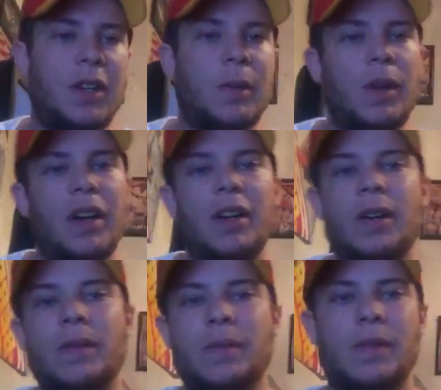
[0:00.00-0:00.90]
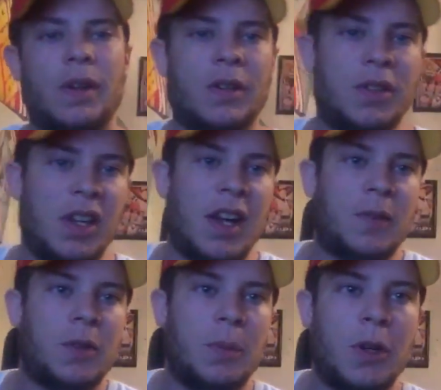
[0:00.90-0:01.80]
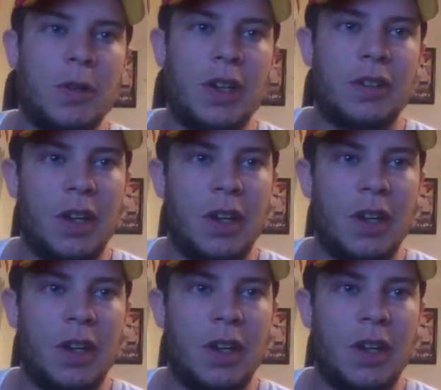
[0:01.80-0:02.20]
to end it right here. I'll see you after tomorrow night's